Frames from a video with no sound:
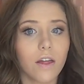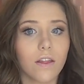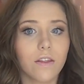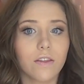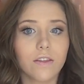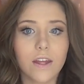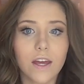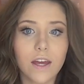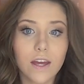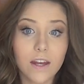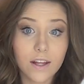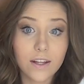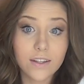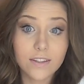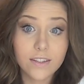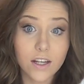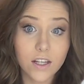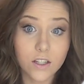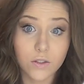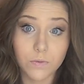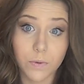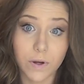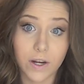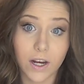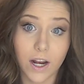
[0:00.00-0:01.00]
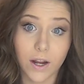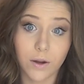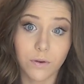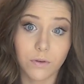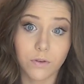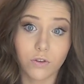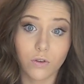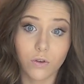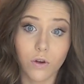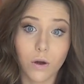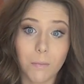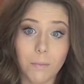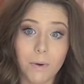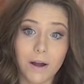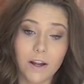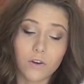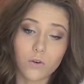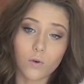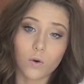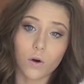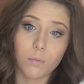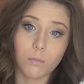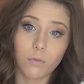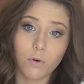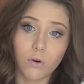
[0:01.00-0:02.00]
than it does when I do it my
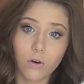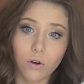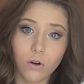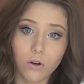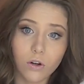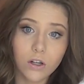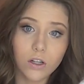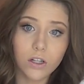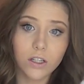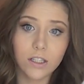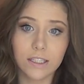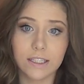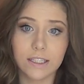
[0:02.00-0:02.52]
normal